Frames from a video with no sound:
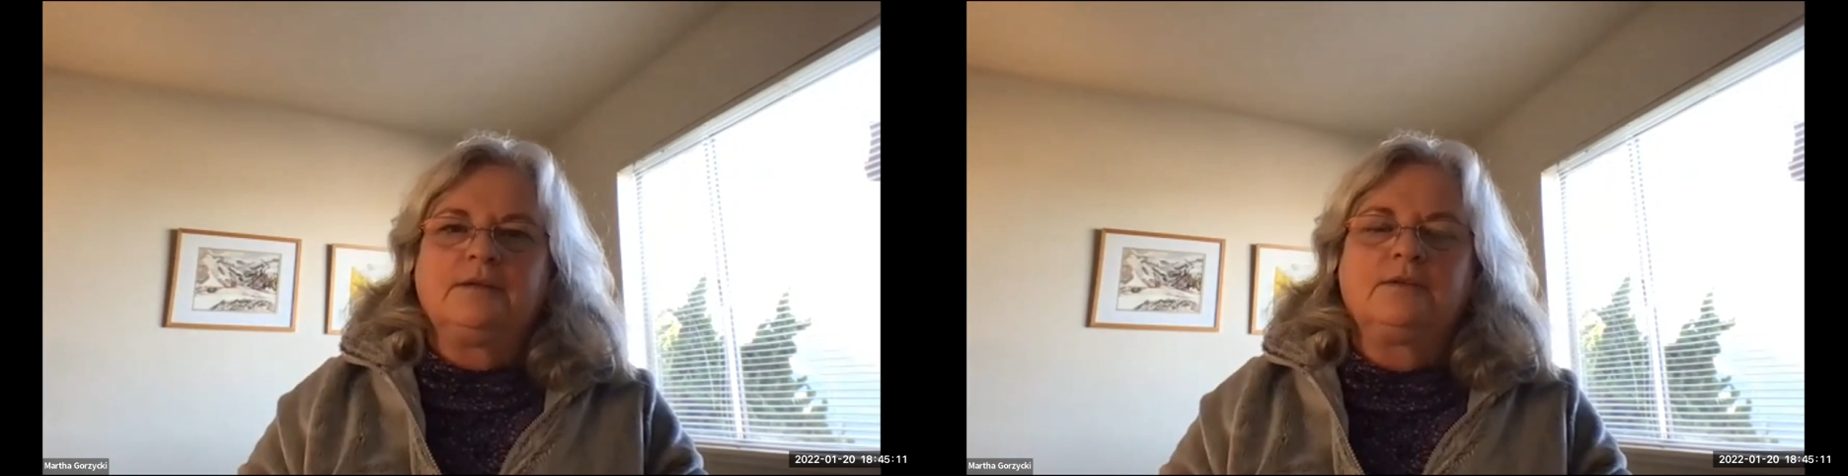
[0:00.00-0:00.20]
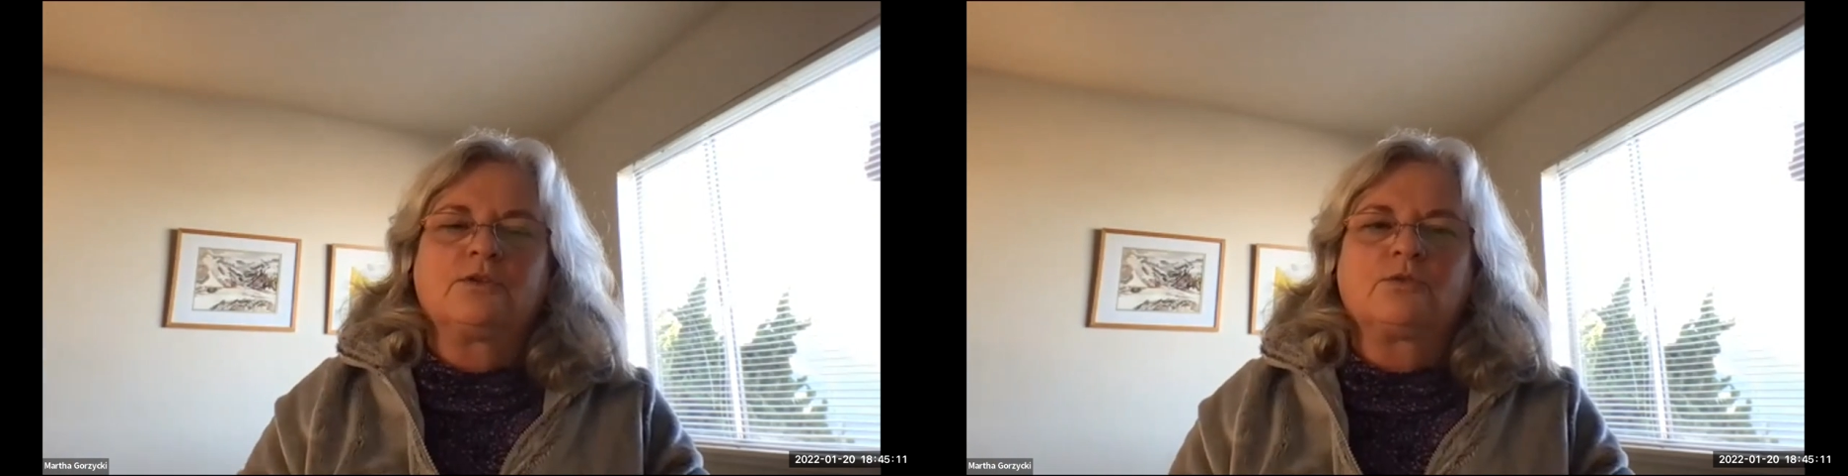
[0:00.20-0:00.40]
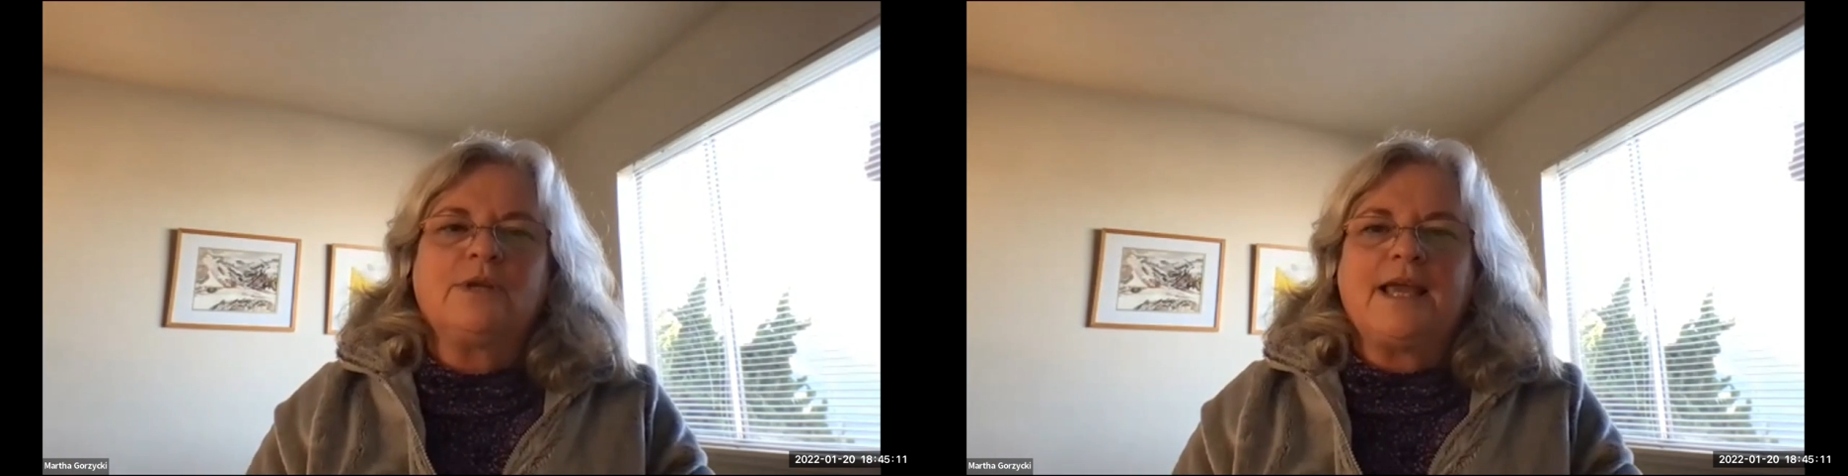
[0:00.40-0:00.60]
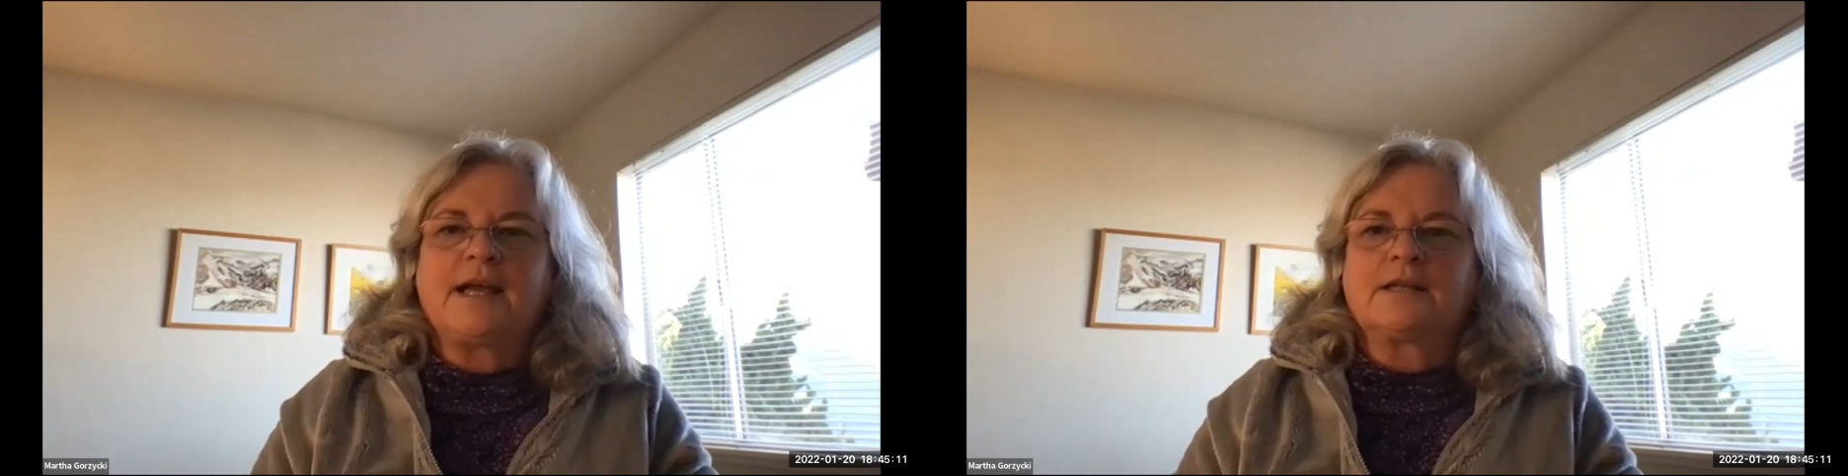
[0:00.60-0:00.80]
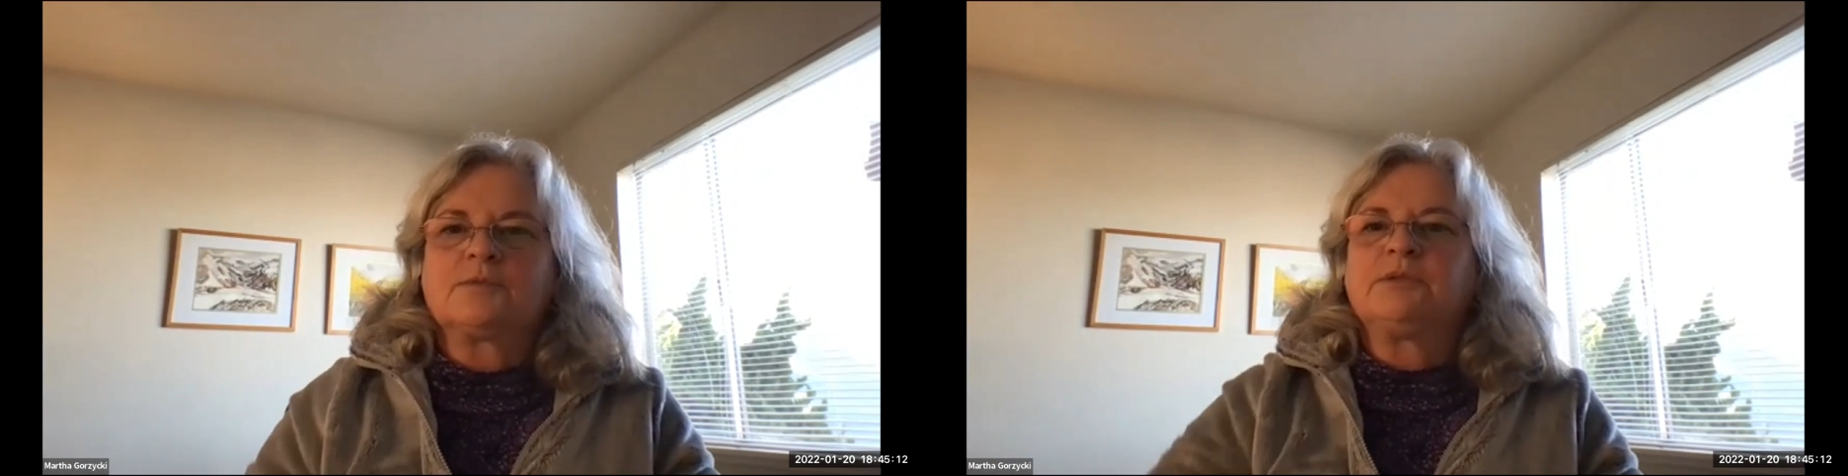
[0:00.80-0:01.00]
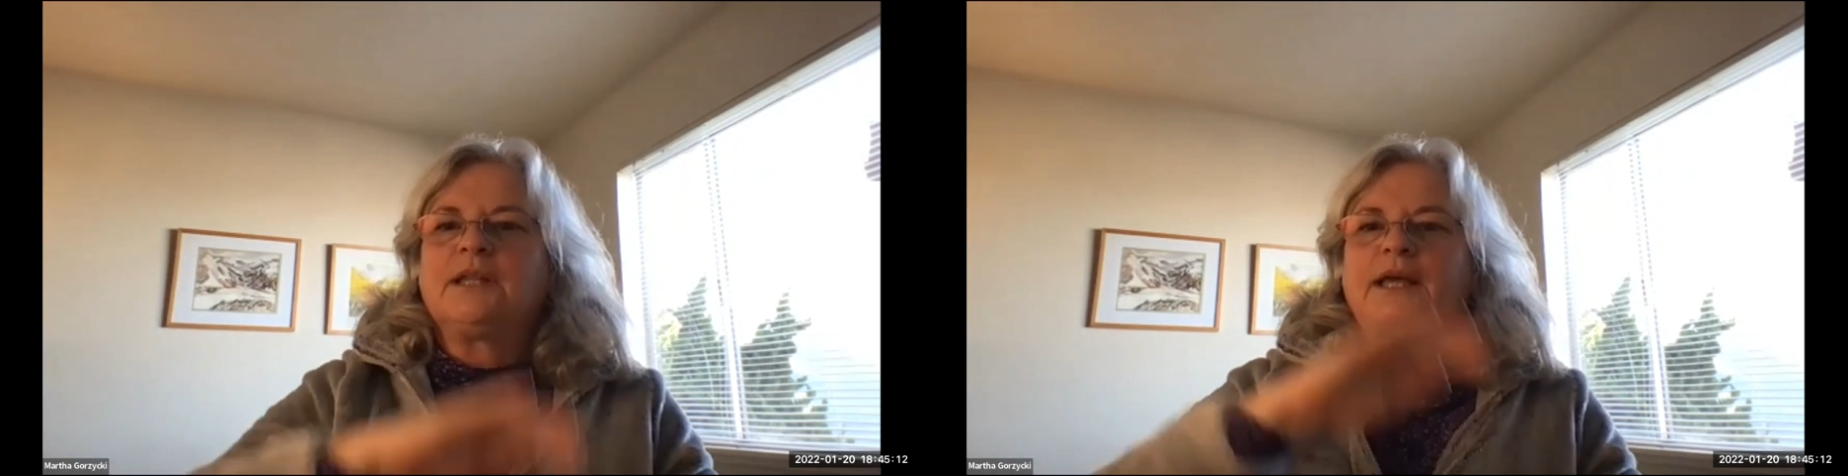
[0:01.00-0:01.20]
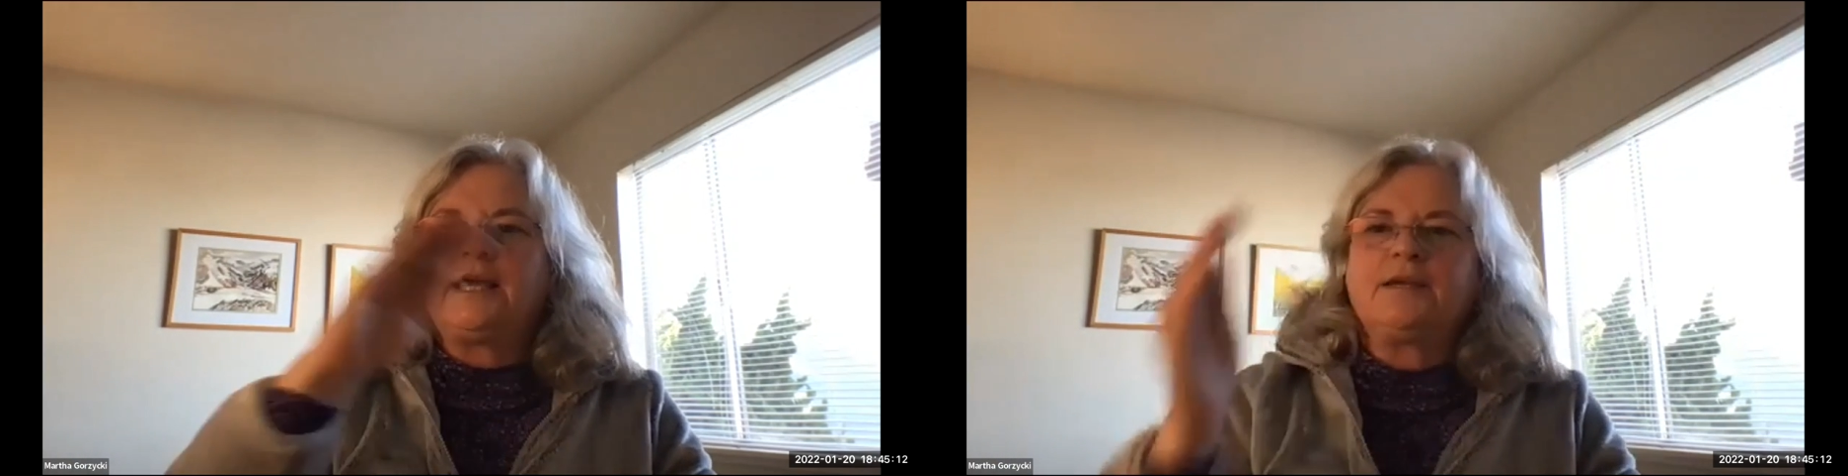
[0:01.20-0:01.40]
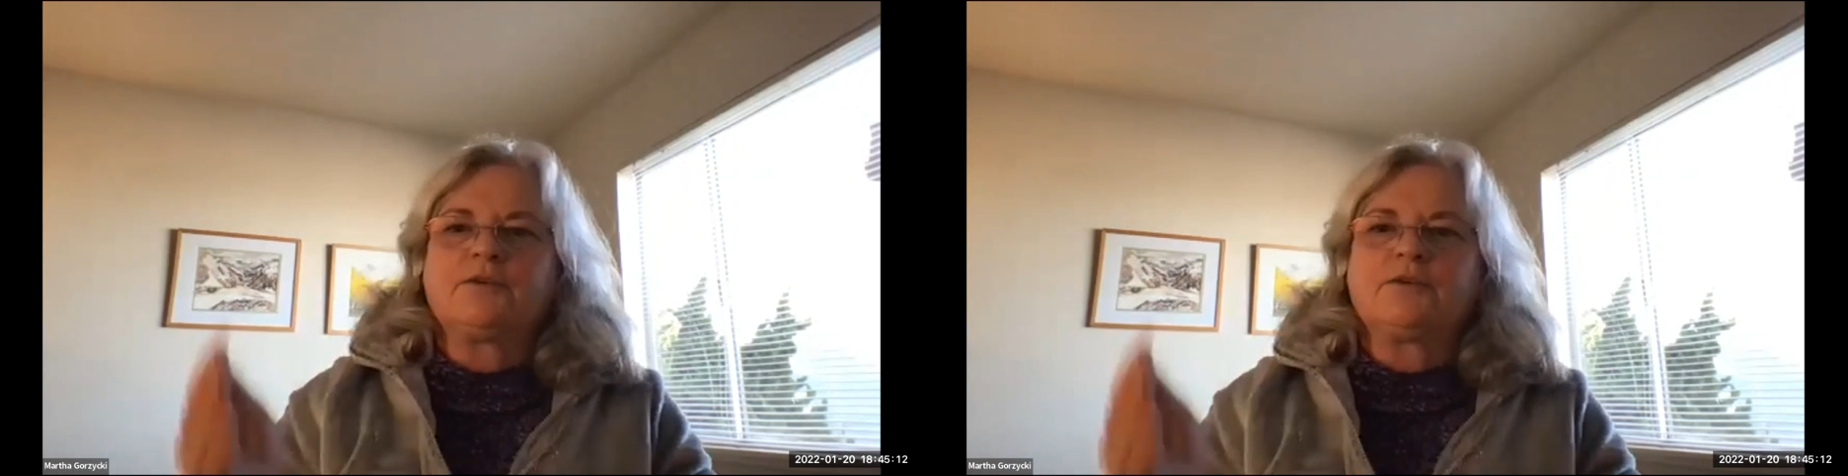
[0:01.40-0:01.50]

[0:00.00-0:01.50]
the 3-act play